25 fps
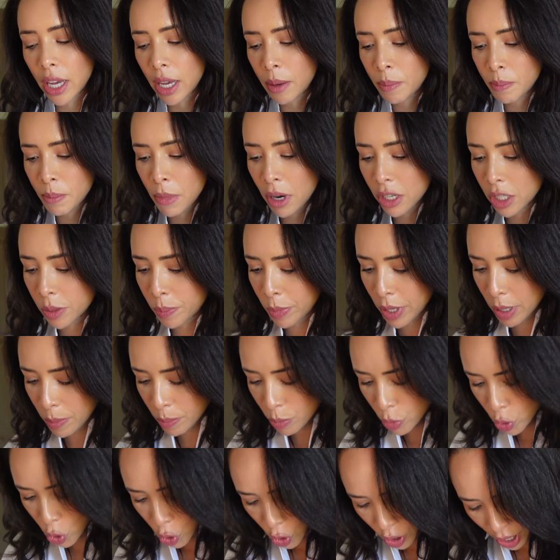It must be
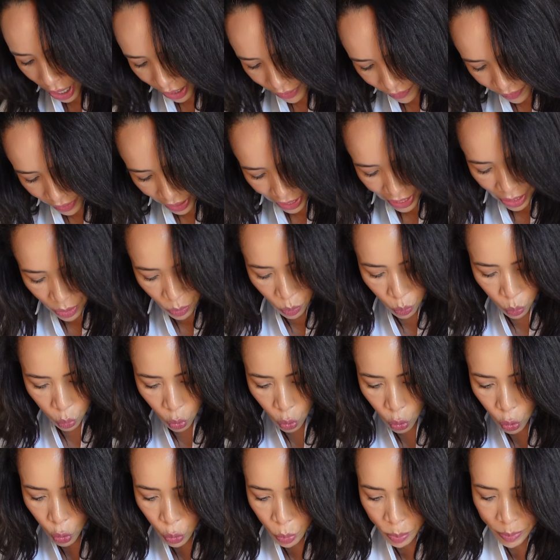more of a
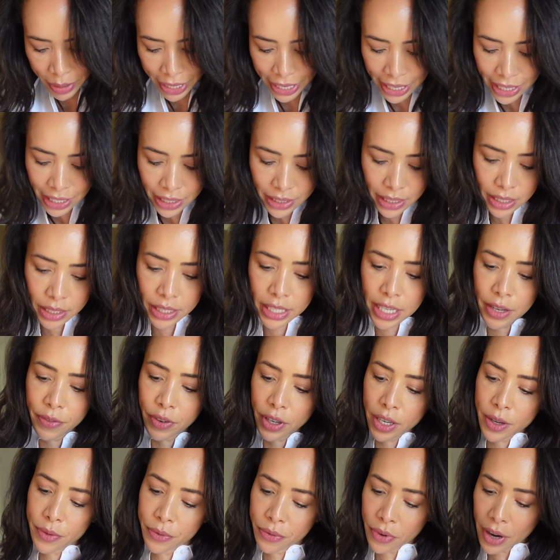wool mix. Let's see if I
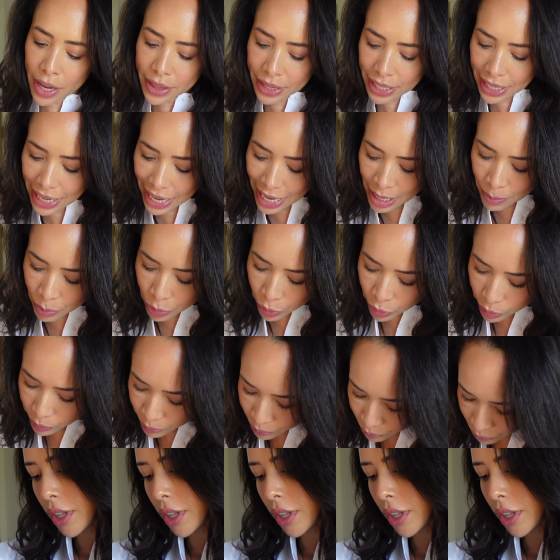can find the label.